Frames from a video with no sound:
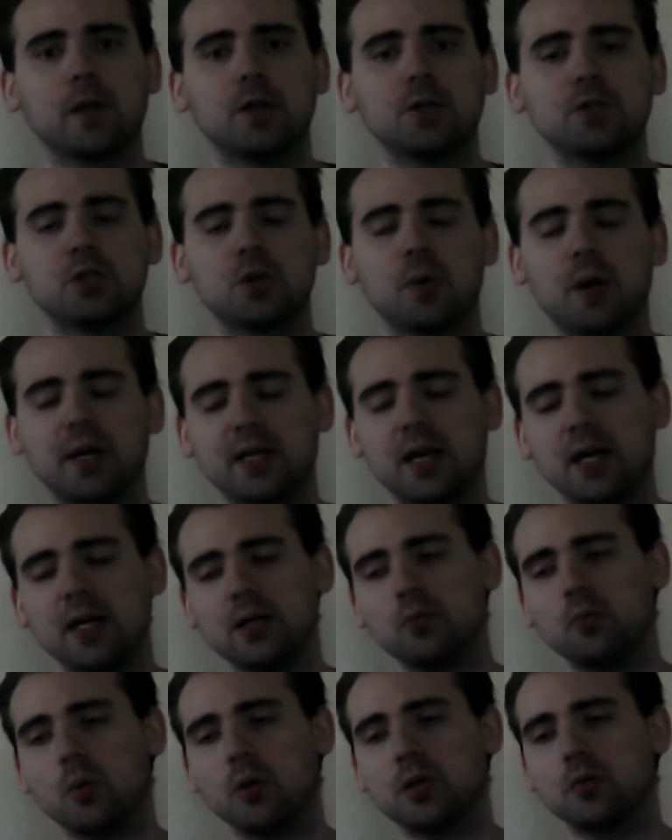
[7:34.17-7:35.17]
So I kind
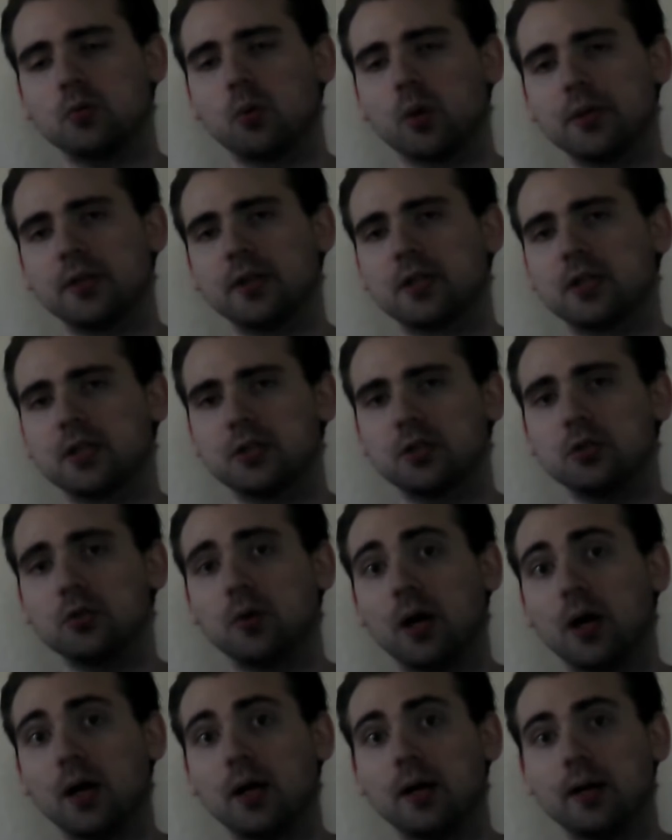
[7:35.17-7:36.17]
of wonder what they're going to do.
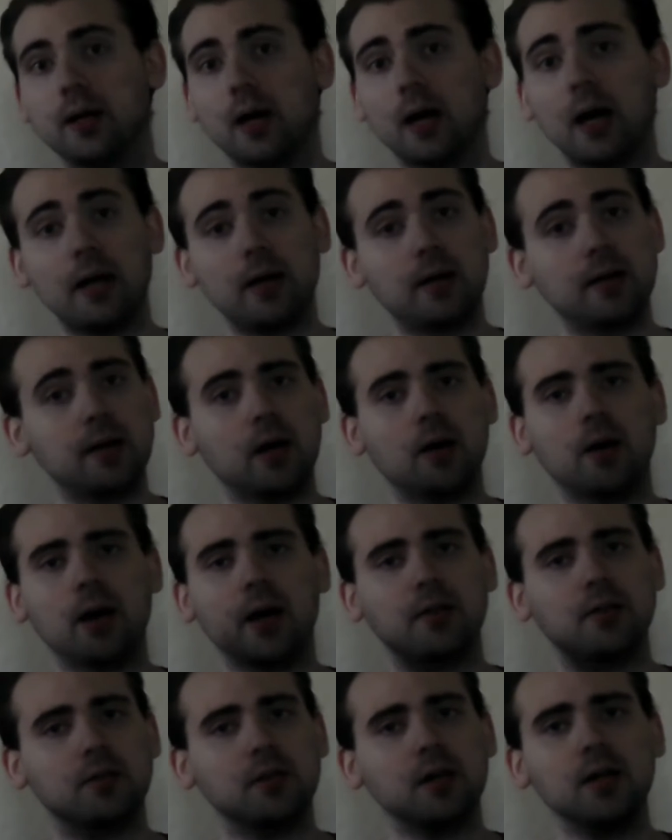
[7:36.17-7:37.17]
Now
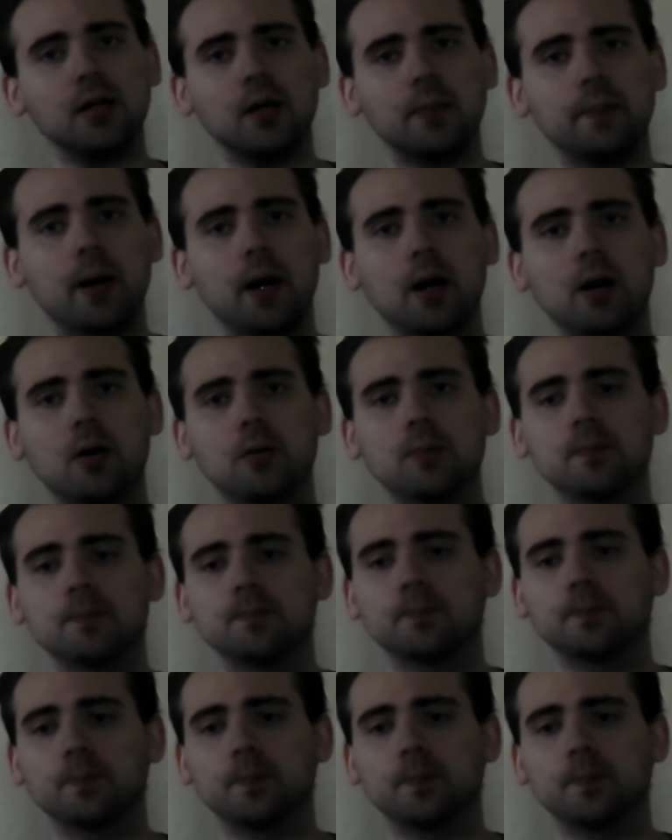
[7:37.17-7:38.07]
I thought about